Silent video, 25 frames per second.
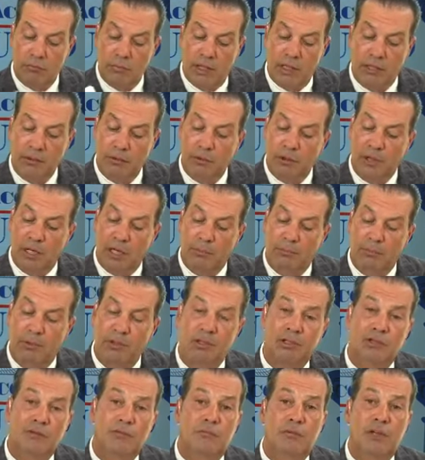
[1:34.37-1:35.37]
I do not
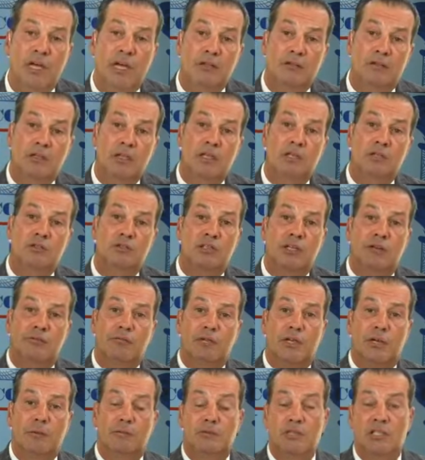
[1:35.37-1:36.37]
believe that
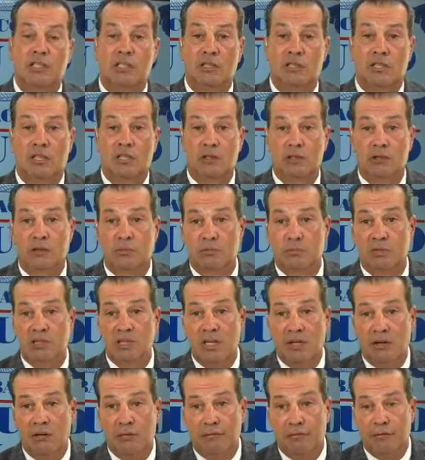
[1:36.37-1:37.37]
Jeffrey Epstein killed
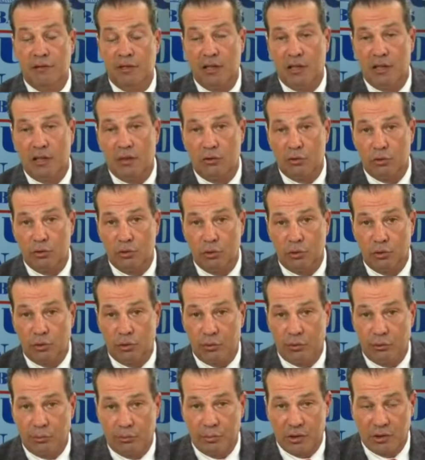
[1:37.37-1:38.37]
himself, and I do
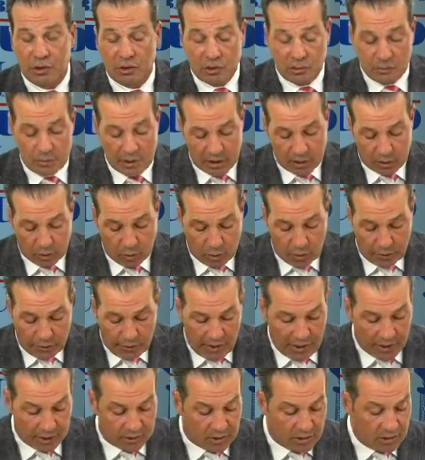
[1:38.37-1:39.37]
agree with Mr. Tobacco on
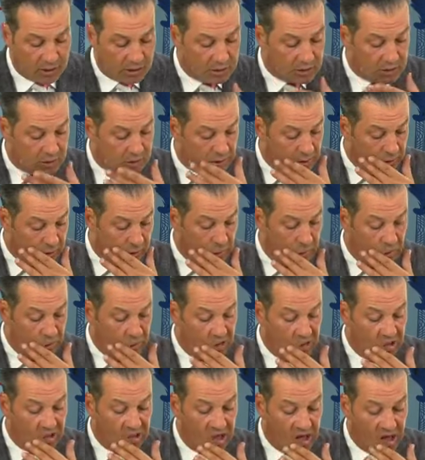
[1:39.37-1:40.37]
that. He's
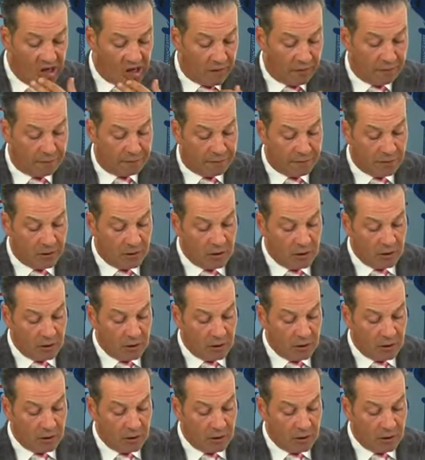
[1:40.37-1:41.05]
still alive.